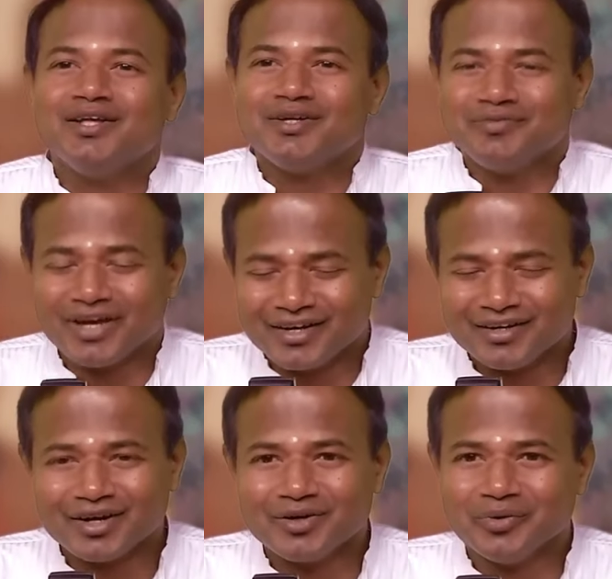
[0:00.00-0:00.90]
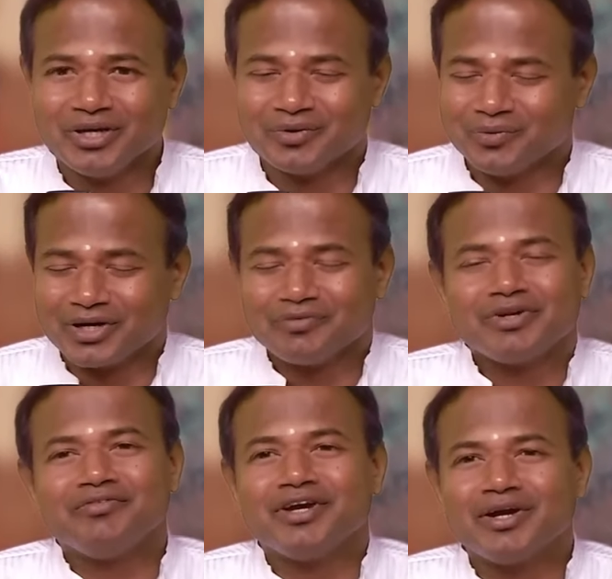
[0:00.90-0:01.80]
we are here doing whatever
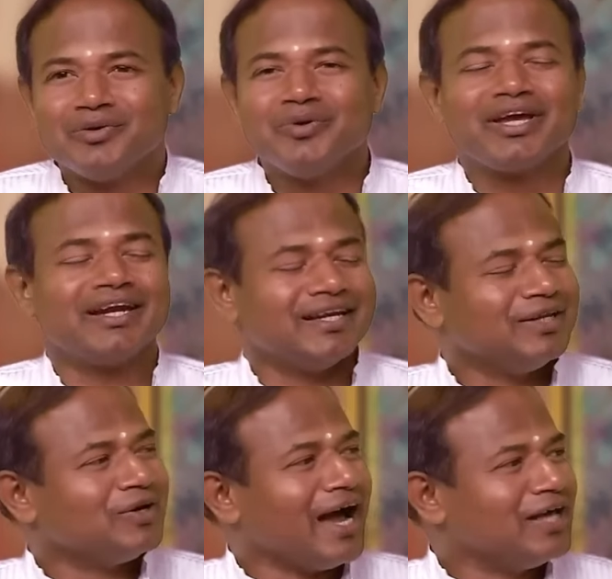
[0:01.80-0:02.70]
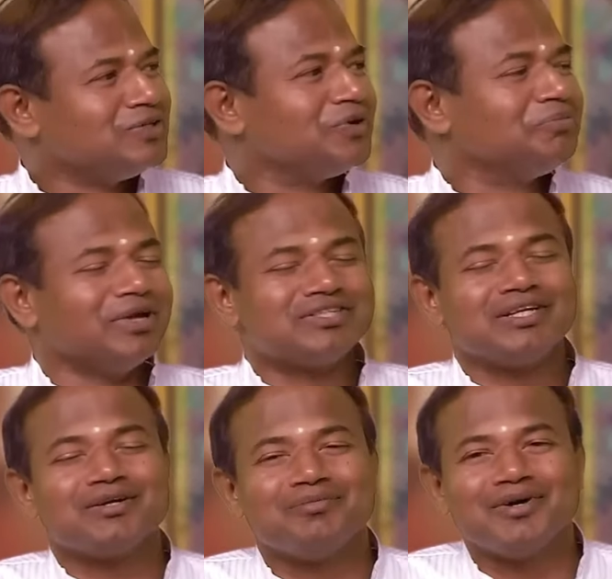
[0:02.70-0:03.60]
we are doing. And, you know, as you are
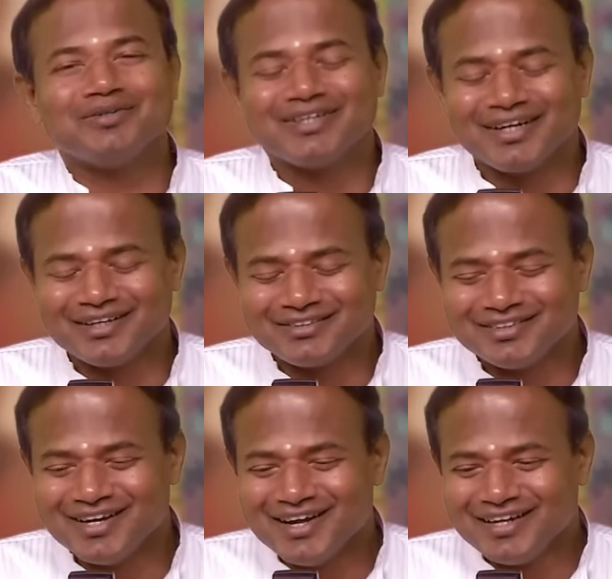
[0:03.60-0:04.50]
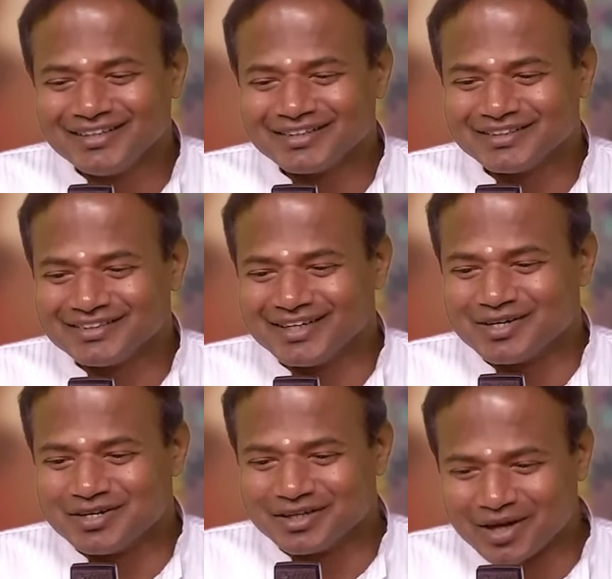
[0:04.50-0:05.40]
mentioning about Ramakatha
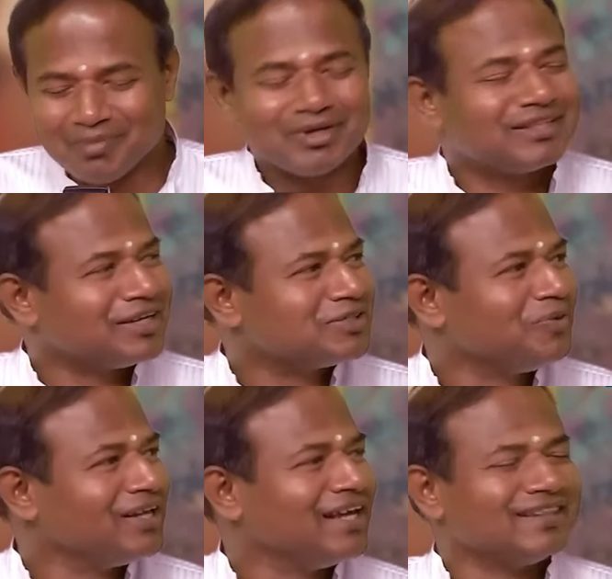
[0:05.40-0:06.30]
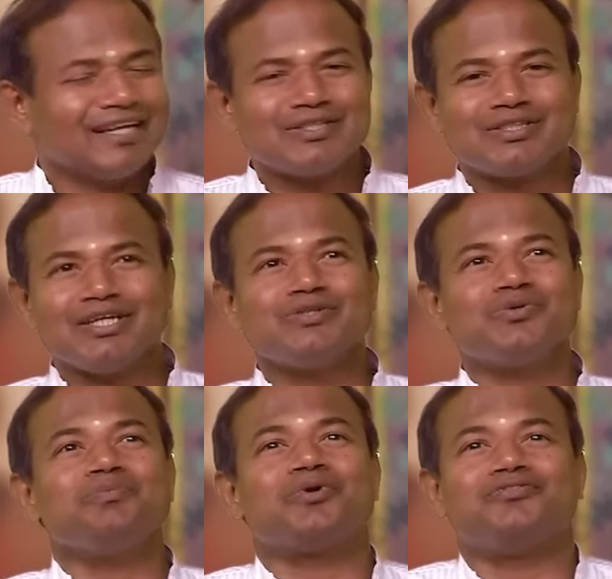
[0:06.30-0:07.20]
Raswaini, and that is
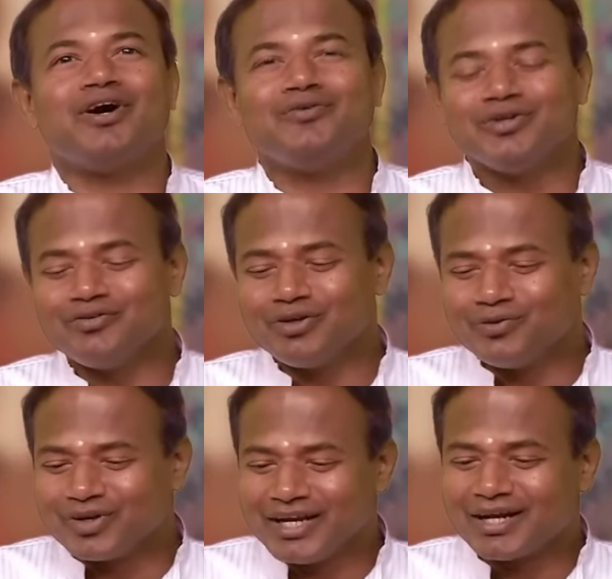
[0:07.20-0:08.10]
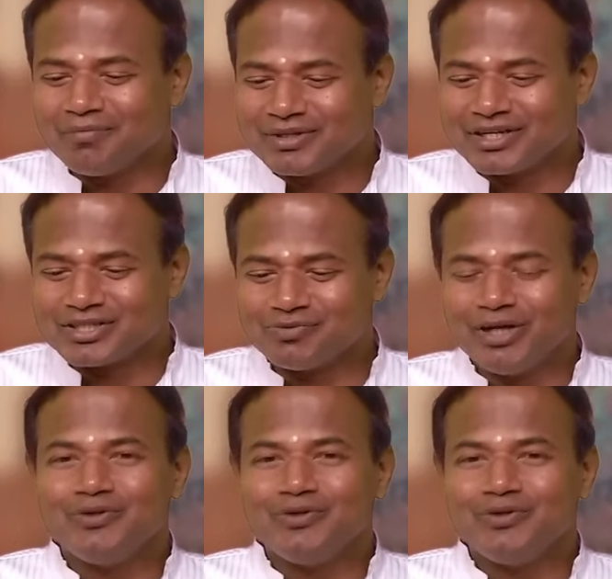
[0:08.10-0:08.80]
so profound. You know, when you read Ramakatha Raswaini,